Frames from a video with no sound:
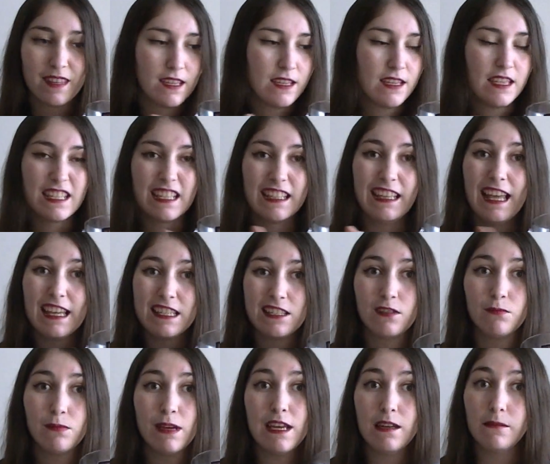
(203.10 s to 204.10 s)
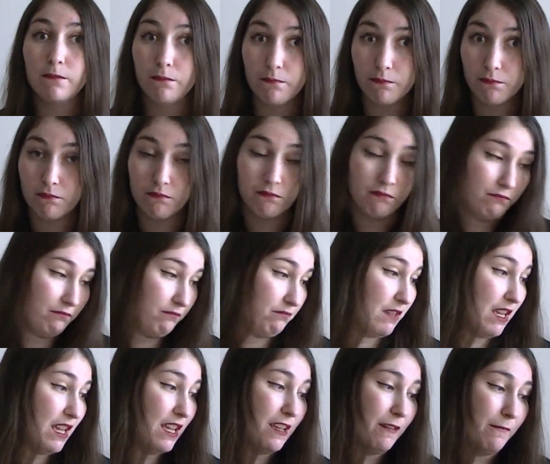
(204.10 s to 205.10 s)
It's glass as well.
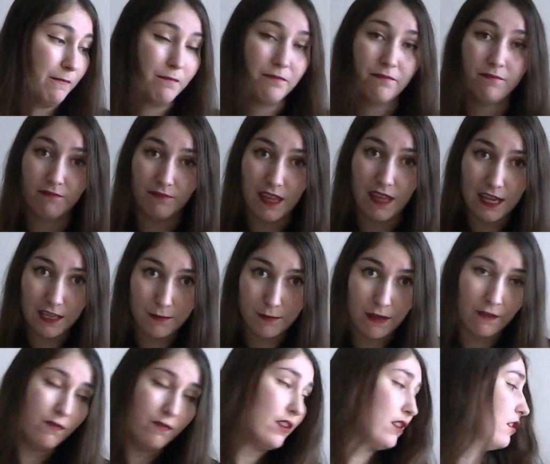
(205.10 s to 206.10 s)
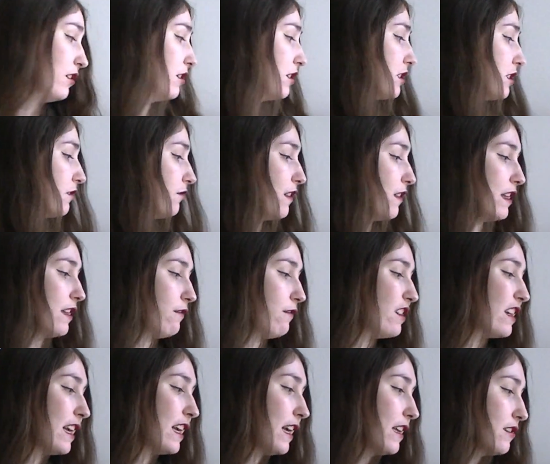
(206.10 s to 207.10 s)
Yeah, that's my first
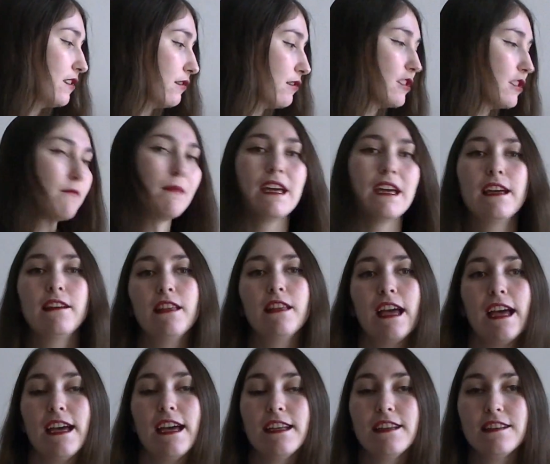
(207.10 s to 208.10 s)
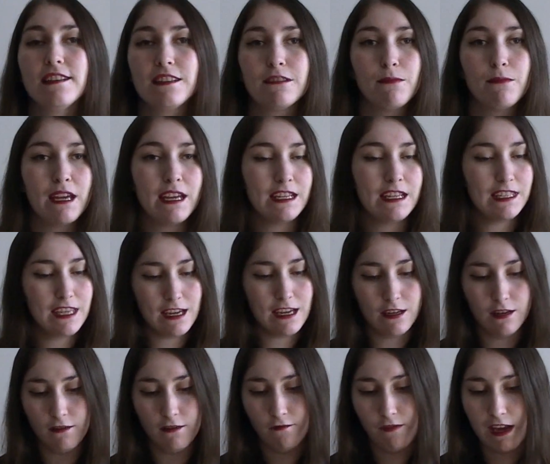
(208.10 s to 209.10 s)
favourite candle smell, and my
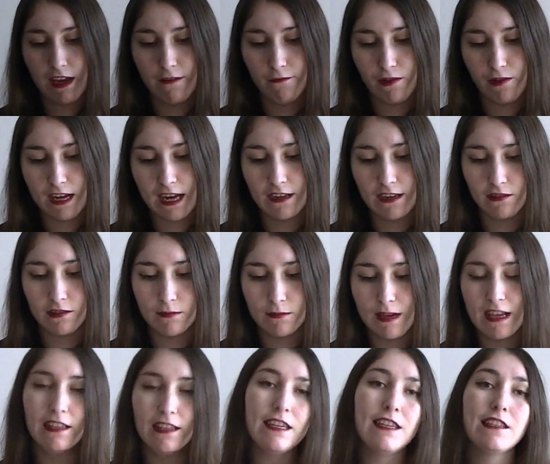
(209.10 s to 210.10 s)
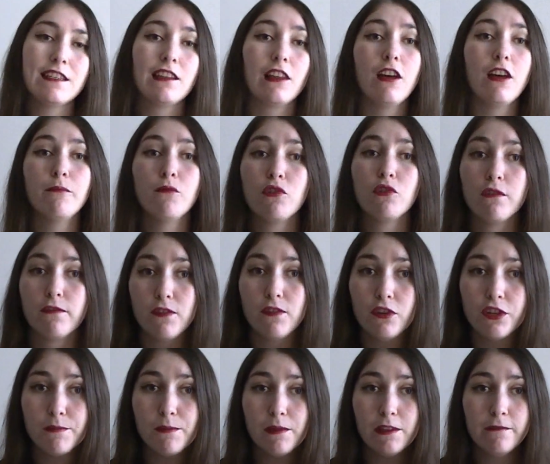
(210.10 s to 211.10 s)
second favourite candle smell is a lot more
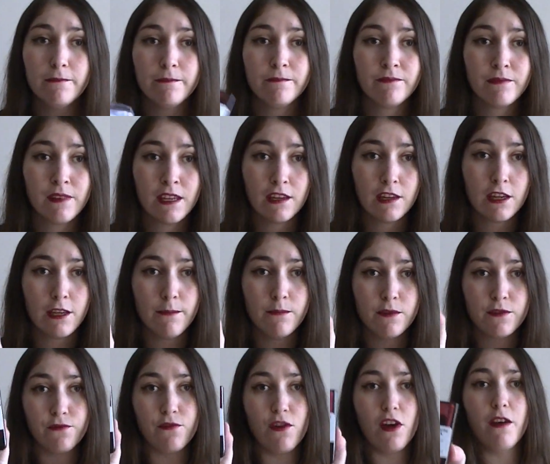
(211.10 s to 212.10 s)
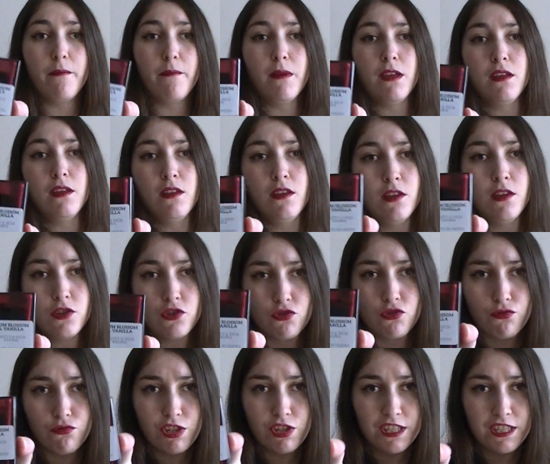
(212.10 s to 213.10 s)
affordable. Comes from
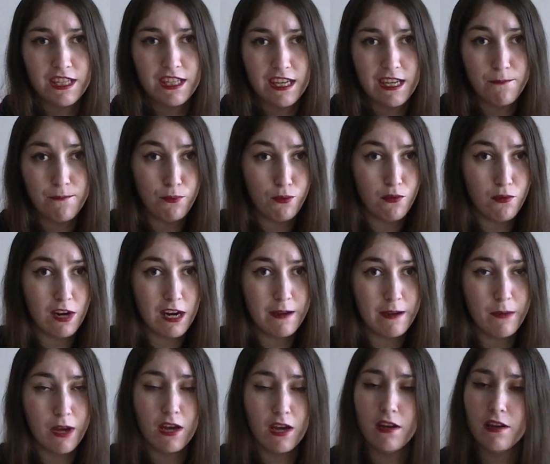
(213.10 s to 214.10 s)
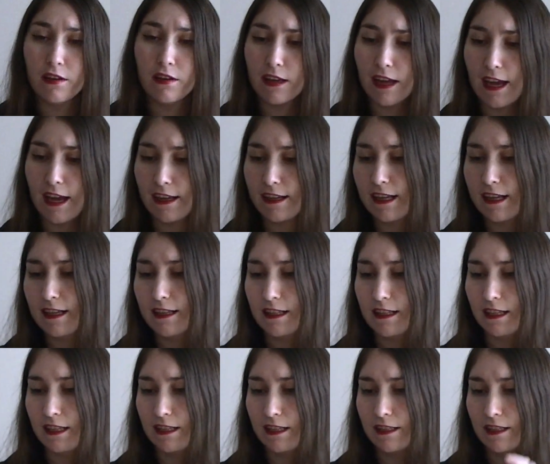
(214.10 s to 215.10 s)
trusty Primark, and it
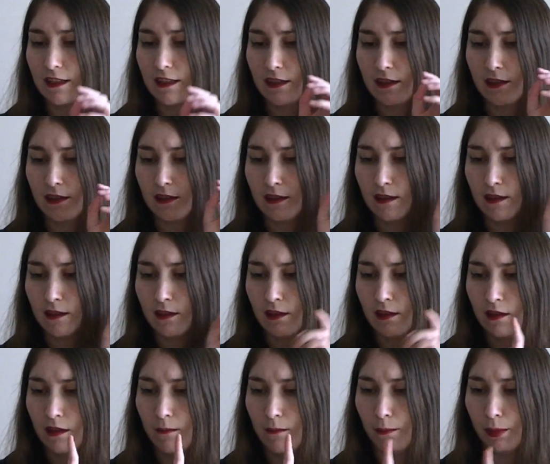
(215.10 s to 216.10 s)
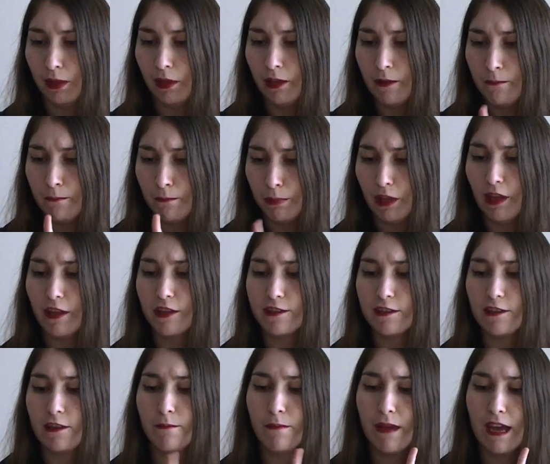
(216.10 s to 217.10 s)
is Plum
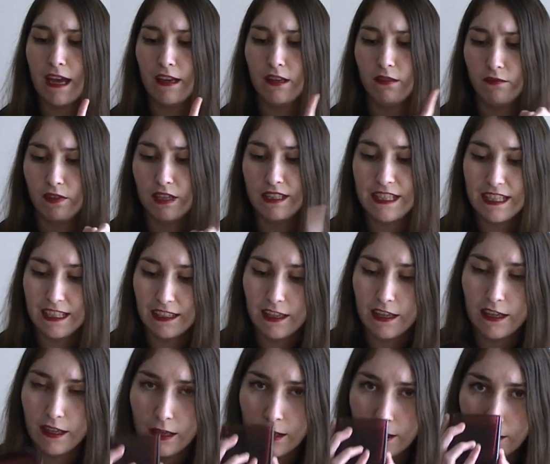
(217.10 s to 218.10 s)
Blossom and Vanilla,